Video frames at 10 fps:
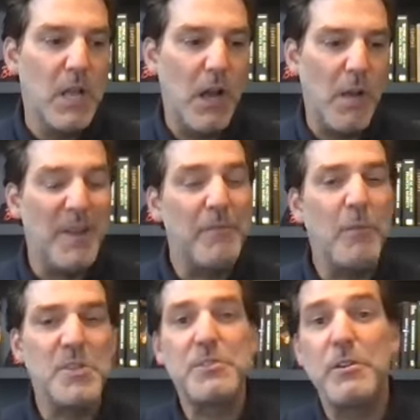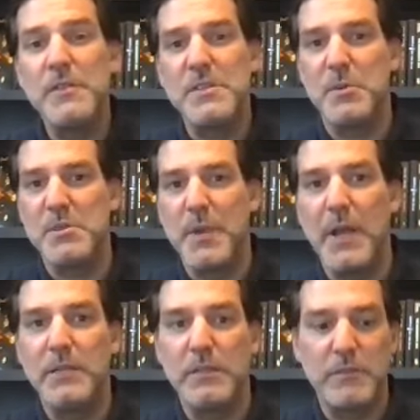And from a service
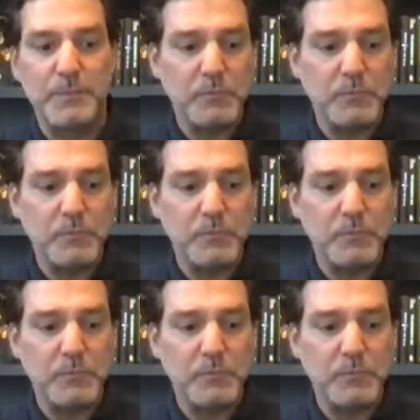perspective,